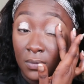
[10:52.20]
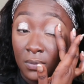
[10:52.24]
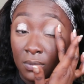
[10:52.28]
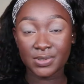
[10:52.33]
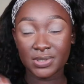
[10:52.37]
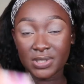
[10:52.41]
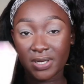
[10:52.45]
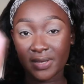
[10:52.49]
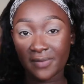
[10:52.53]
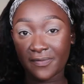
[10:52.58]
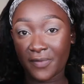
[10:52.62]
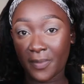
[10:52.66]

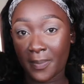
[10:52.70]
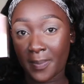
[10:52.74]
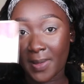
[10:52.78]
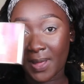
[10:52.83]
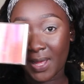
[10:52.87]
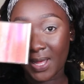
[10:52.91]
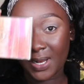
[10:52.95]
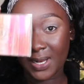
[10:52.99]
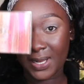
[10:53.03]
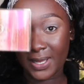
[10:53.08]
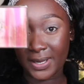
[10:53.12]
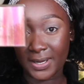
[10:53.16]
Today for
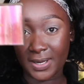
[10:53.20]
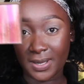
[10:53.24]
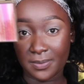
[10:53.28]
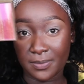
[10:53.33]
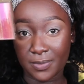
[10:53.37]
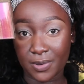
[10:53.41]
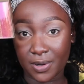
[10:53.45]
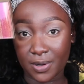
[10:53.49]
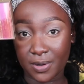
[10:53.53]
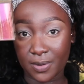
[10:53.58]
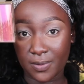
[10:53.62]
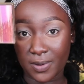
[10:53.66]
palette, I'm
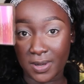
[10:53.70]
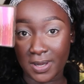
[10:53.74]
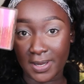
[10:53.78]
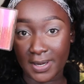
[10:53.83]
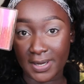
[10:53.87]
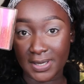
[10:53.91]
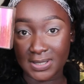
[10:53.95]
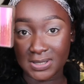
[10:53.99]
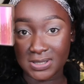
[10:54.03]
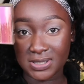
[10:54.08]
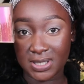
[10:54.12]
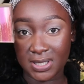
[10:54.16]
gonna go ahead
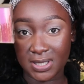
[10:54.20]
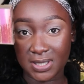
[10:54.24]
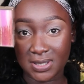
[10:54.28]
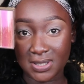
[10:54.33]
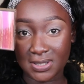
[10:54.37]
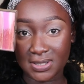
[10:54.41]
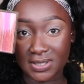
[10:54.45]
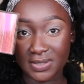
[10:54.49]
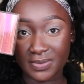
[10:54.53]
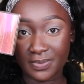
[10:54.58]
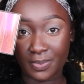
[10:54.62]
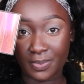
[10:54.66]
and take this